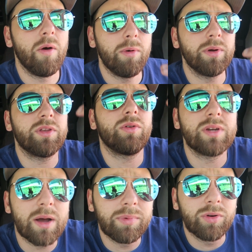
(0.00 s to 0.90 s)
We want you to
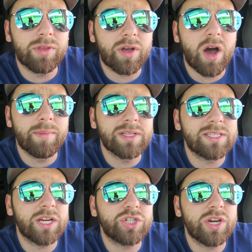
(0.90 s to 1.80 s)
go down below to the
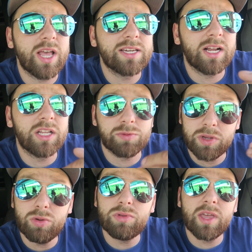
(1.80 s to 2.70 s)
comments section and tell us
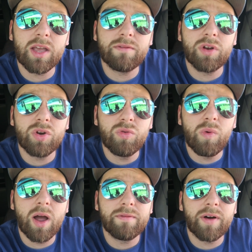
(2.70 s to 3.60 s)
what you think of their new
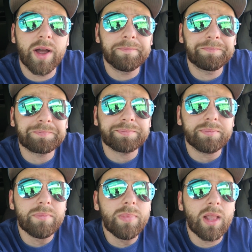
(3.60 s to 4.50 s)
Wi-Fi.
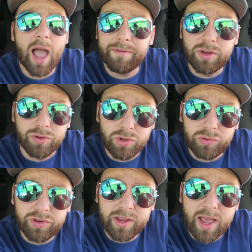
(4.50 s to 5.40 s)
Have you
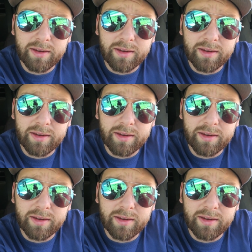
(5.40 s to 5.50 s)
used it